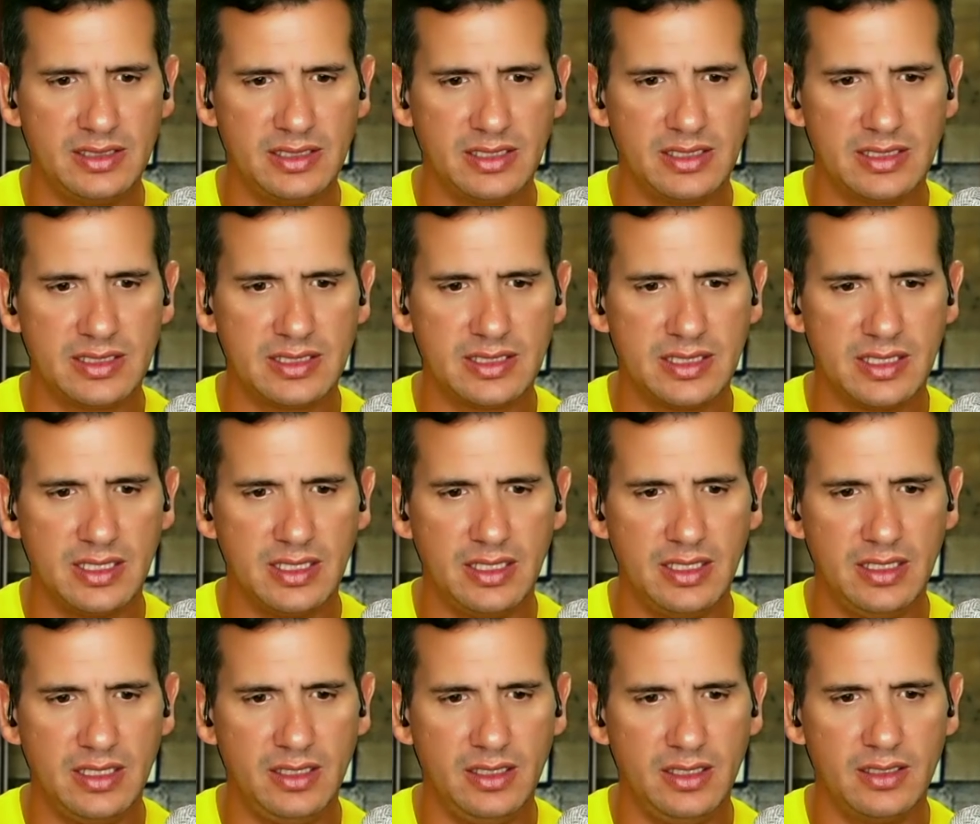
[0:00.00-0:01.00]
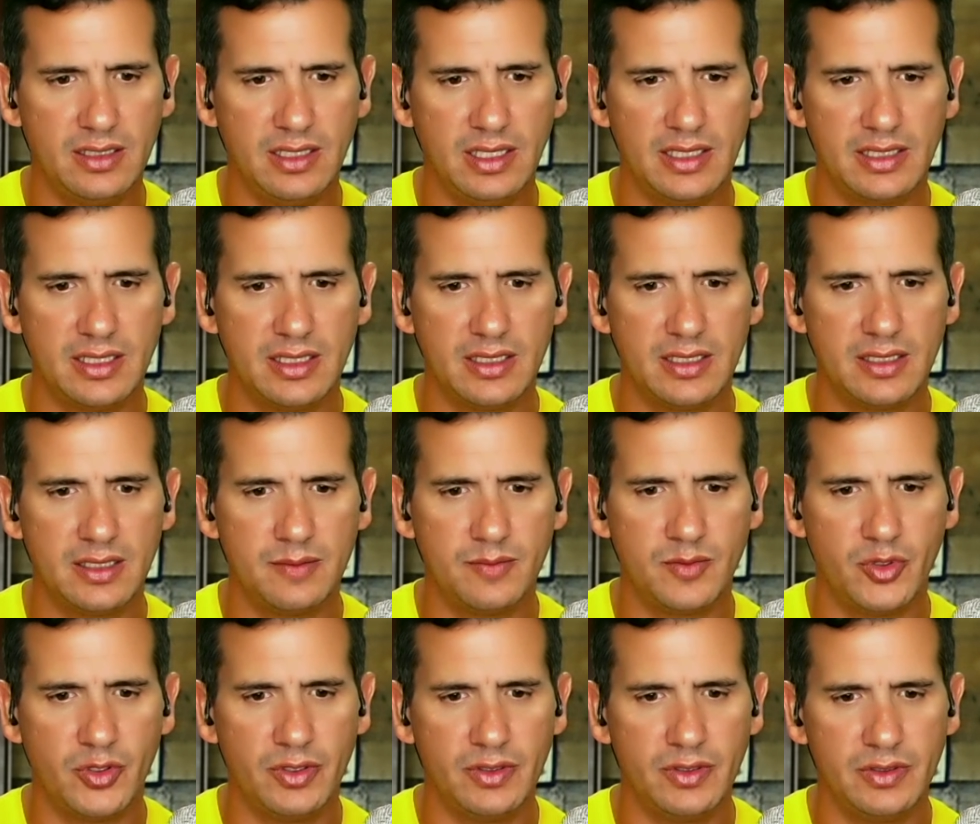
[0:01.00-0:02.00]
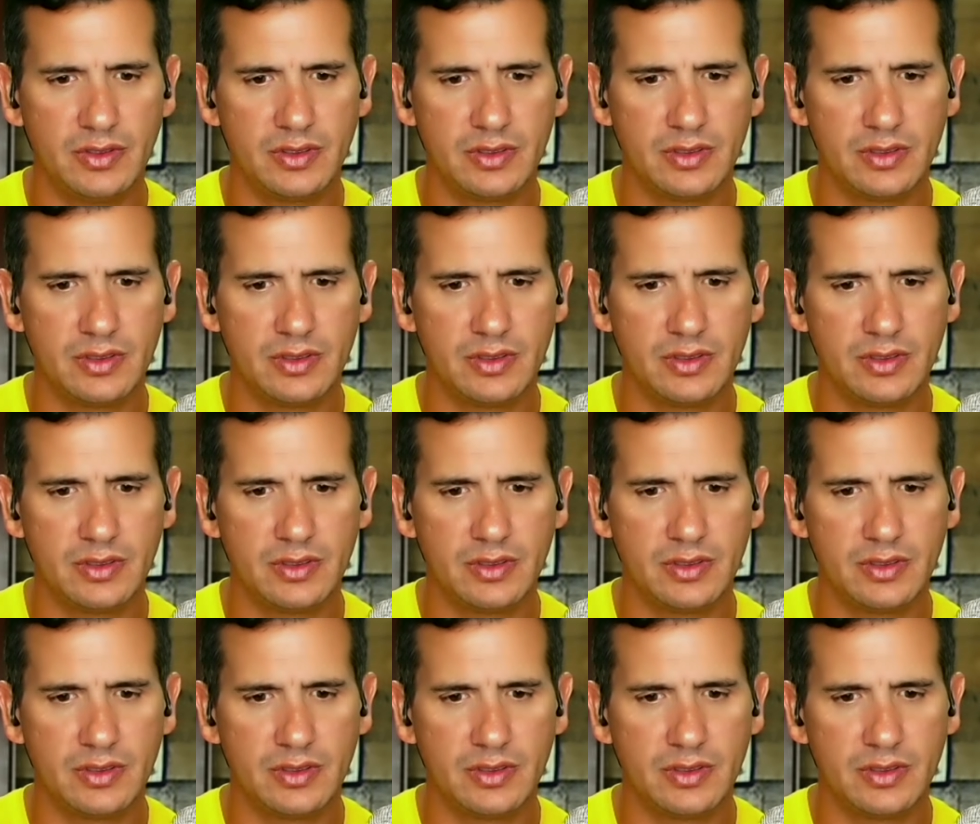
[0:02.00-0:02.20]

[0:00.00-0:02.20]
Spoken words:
let's see at the numbers.